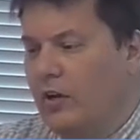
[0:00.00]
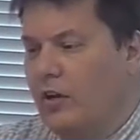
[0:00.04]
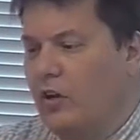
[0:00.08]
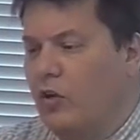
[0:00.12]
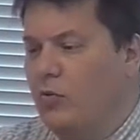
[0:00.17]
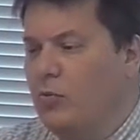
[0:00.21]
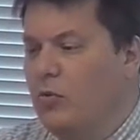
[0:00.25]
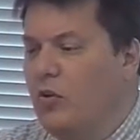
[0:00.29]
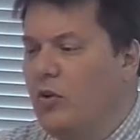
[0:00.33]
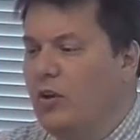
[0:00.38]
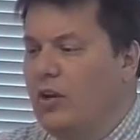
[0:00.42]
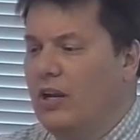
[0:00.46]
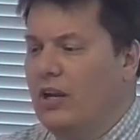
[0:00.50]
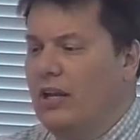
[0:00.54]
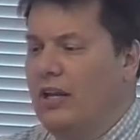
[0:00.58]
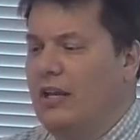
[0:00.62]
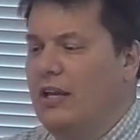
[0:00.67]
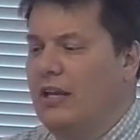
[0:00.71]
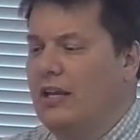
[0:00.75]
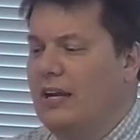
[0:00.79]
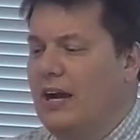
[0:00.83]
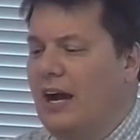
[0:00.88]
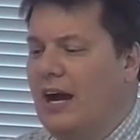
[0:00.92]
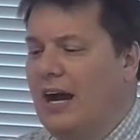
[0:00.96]

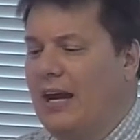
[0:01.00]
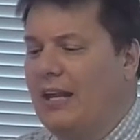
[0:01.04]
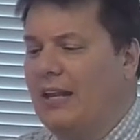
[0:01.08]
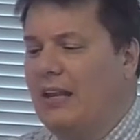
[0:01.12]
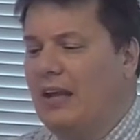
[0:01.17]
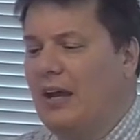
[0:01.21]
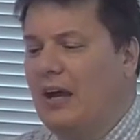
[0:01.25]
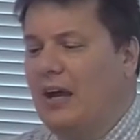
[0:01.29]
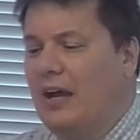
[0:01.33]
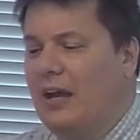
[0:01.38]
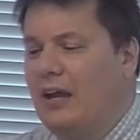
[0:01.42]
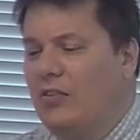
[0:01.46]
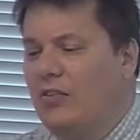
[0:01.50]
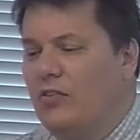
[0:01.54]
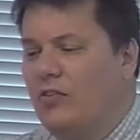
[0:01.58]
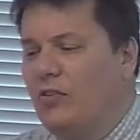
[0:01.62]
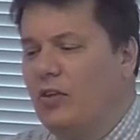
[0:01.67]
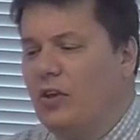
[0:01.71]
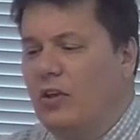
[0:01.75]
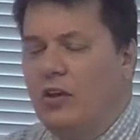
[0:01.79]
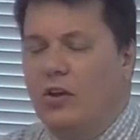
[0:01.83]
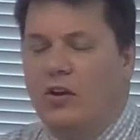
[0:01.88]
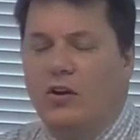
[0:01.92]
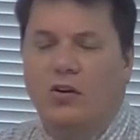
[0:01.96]
community guidelines
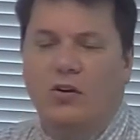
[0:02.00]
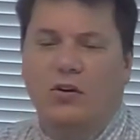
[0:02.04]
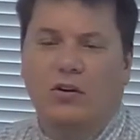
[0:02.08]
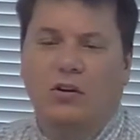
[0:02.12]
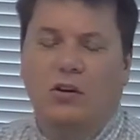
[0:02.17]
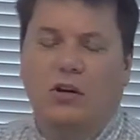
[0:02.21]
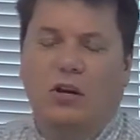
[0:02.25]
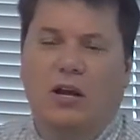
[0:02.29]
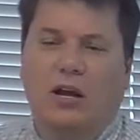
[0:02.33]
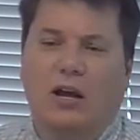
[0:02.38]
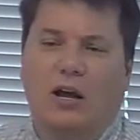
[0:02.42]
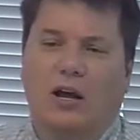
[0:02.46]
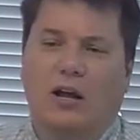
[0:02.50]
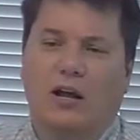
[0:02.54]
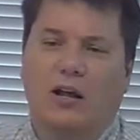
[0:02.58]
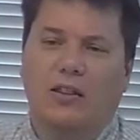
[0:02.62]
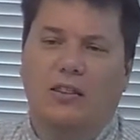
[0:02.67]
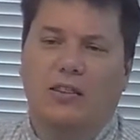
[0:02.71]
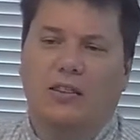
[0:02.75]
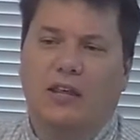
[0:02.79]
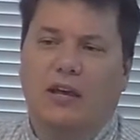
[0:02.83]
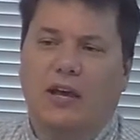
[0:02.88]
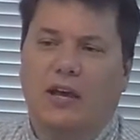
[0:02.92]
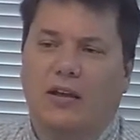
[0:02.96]
here
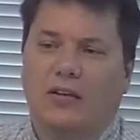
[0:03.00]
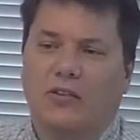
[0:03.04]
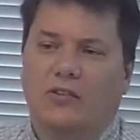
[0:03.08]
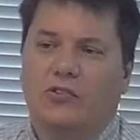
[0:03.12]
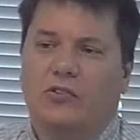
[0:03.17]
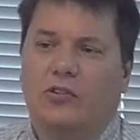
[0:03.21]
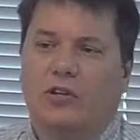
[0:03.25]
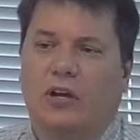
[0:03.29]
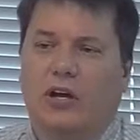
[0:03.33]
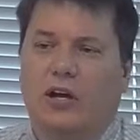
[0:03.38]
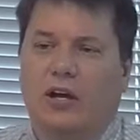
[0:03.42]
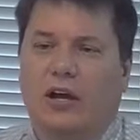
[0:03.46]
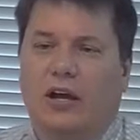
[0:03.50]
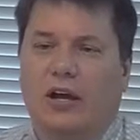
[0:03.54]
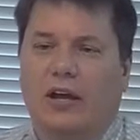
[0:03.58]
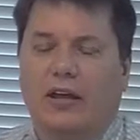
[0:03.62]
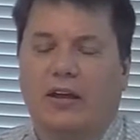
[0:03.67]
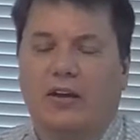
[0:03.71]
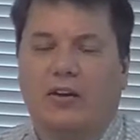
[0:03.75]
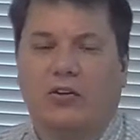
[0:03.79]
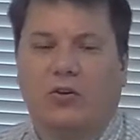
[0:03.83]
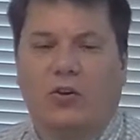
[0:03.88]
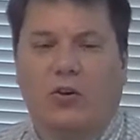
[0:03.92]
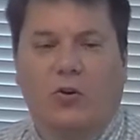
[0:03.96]
that I
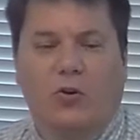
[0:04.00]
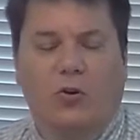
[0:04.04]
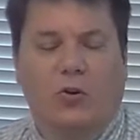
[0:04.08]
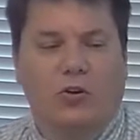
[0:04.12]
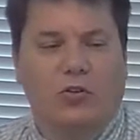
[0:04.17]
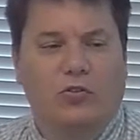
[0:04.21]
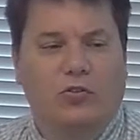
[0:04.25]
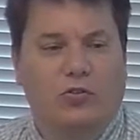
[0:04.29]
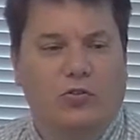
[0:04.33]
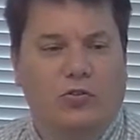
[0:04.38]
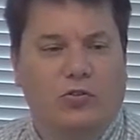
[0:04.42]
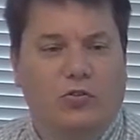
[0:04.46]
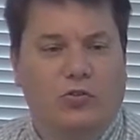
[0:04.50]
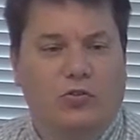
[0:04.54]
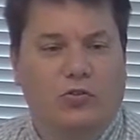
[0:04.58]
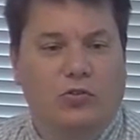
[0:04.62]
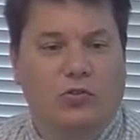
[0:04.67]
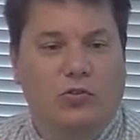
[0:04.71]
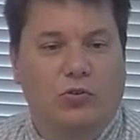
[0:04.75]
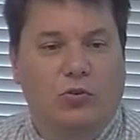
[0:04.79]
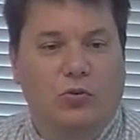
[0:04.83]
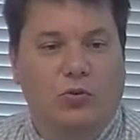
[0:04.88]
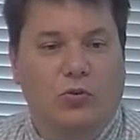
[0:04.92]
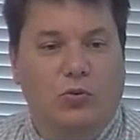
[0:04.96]
encourage you
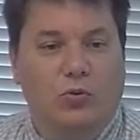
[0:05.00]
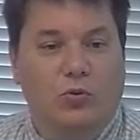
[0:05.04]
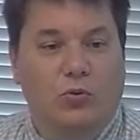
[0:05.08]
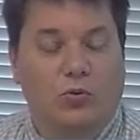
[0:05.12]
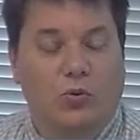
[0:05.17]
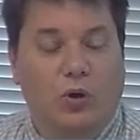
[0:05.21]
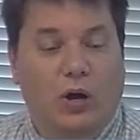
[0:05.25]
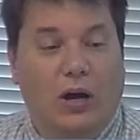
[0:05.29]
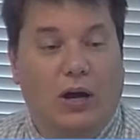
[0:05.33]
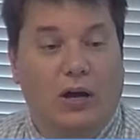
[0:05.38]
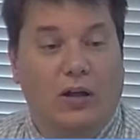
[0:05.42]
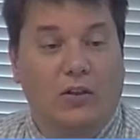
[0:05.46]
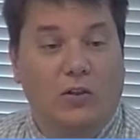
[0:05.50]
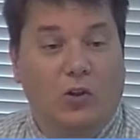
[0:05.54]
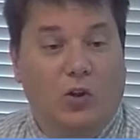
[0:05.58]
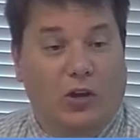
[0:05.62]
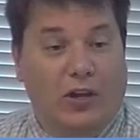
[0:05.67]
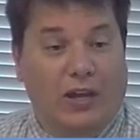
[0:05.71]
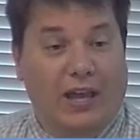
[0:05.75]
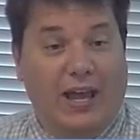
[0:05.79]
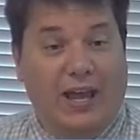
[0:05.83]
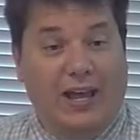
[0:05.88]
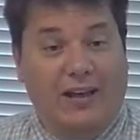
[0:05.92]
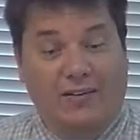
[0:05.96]
to
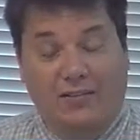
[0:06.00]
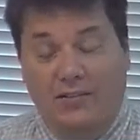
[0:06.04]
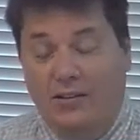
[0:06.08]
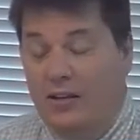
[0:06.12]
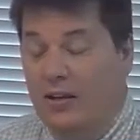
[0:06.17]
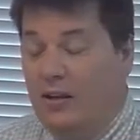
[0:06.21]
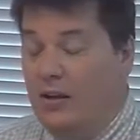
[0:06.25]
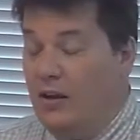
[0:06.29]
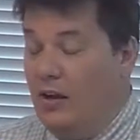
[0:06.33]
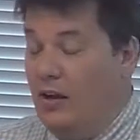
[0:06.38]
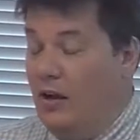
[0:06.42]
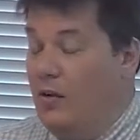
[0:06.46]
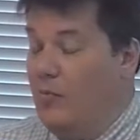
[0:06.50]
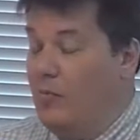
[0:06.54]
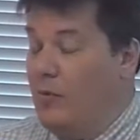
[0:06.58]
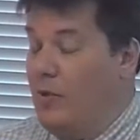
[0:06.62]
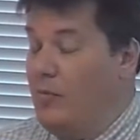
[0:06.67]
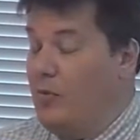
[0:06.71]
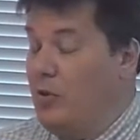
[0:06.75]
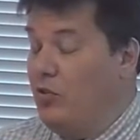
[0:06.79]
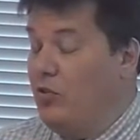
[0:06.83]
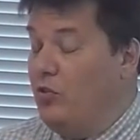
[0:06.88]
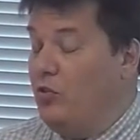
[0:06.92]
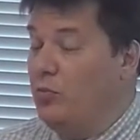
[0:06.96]
look at,
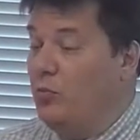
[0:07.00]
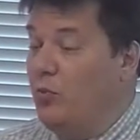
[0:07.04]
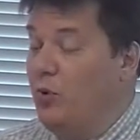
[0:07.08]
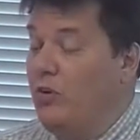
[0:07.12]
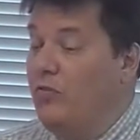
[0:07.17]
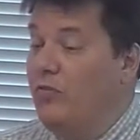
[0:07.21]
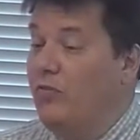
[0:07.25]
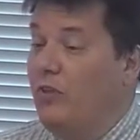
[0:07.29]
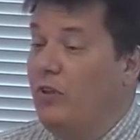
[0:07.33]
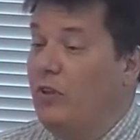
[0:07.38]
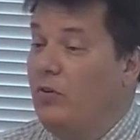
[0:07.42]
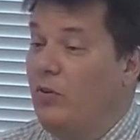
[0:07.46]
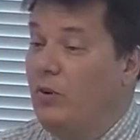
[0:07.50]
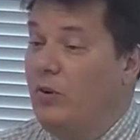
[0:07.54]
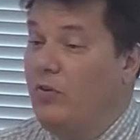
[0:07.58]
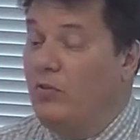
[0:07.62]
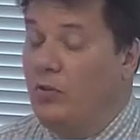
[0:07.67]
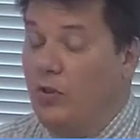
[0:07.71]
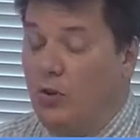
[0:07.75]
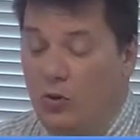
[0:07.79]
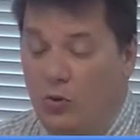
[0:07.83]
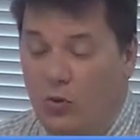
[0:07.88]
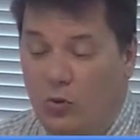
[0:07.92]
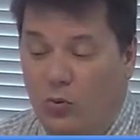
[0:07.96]
maybe just briefly
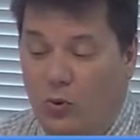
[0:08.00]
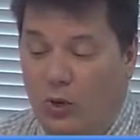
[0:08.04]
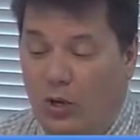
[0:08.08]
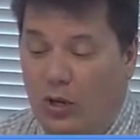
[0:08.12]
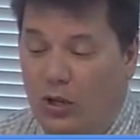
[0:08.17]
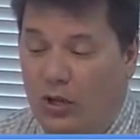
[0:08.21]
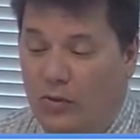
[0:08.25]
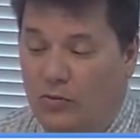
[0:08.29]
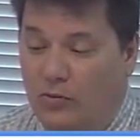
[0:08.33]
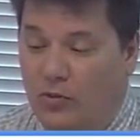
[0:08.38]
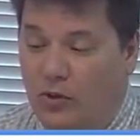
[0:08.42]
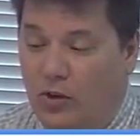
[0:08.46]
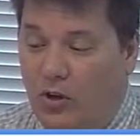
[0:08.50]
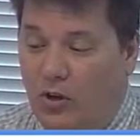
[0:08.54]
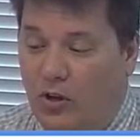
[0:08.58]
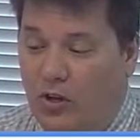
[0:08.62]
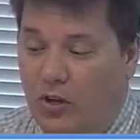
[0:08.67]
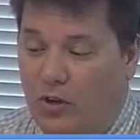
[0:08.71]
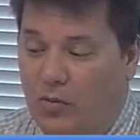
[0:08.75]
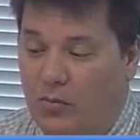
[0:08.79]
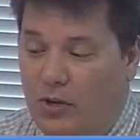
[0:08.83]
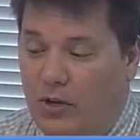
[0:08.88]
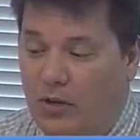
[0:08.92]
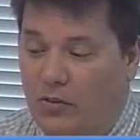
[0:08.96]
review while I'm
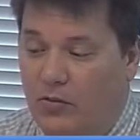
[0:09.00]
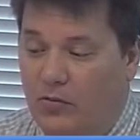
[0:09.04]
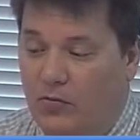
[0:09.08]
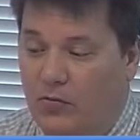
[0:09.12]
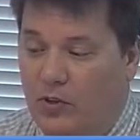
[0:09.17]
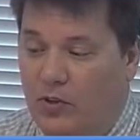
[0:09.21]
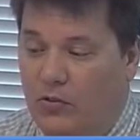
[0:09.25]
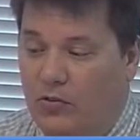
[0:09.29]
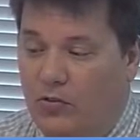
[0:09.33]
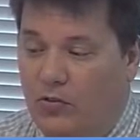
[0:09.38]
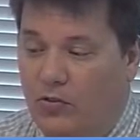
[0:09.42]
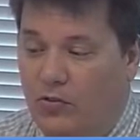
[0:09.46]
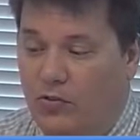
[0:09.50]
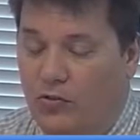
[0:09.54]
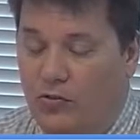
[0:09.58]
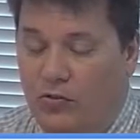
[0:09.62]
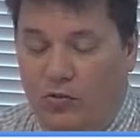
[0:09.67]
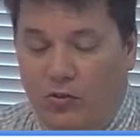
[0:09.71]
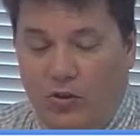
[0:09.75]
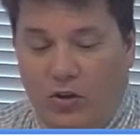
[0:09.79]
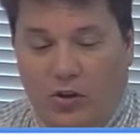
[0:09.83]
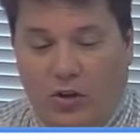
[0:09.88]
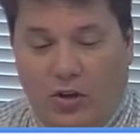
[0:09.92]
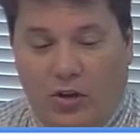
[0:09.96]
talking about the
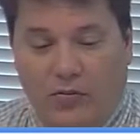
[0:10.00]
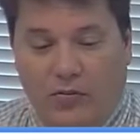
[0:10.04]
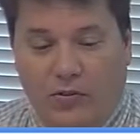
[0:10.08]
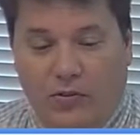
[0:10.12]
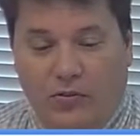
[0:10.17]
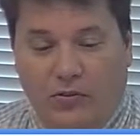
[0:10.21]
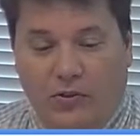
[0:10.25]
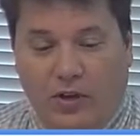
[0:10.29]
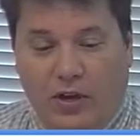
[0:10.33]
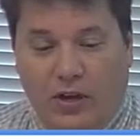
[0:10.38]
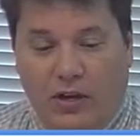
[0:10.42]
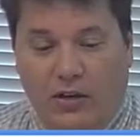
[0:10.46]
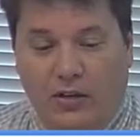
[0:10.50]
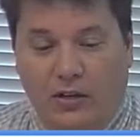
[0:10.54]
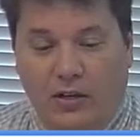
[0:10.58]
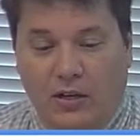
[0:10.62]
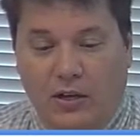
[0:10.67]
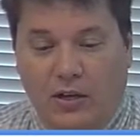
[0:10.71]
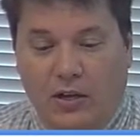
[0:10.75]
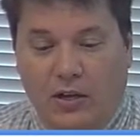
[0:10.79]
features of the site.